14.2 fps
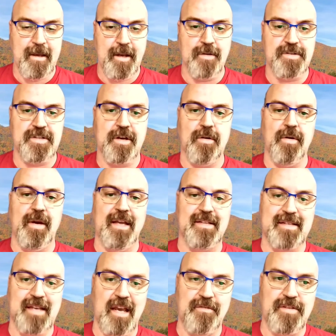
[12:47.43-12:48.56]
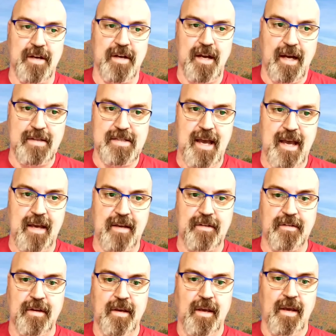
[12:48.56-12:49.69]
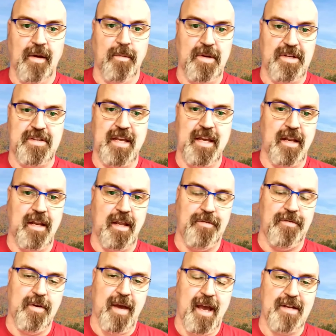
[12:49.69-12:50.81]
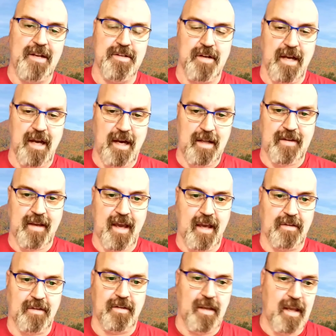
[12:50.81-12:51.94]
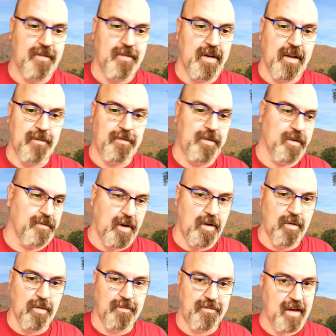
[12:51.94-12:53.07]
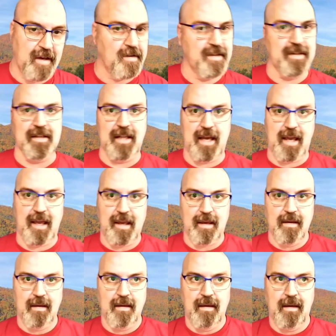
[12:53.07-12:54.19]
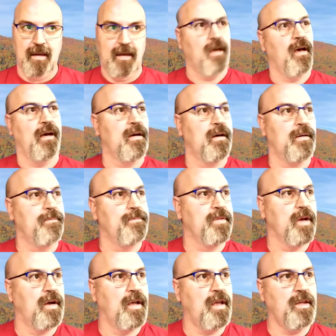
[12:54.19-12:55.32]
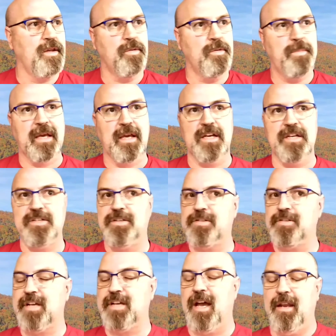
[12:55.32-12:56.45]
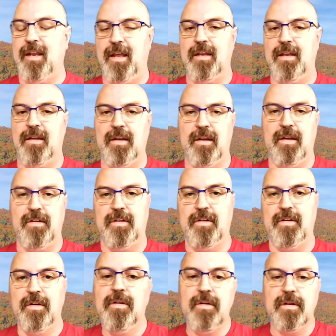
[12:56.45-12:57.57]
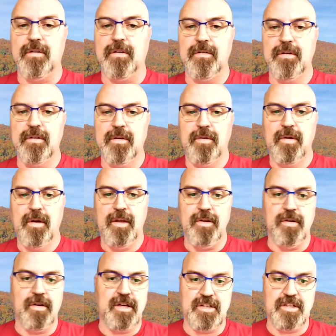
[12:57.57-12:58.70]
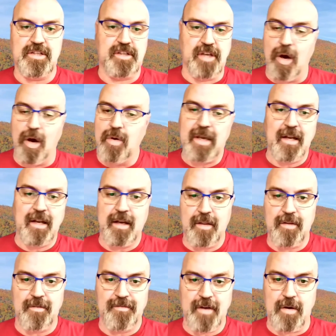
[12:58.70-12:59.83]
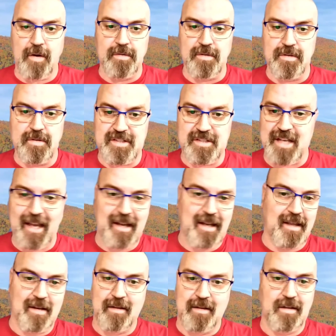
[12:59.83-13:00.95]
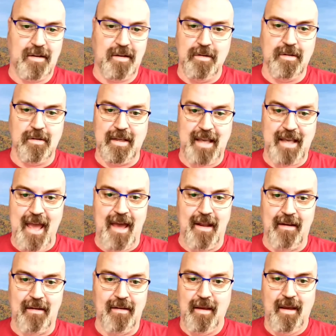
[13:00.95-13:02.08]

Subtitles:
so it saves your contacts, which then if you had your contacts, even if your phone fell in the lake, because you're signed in to Google, you could just go get another phone, sign in to Google again,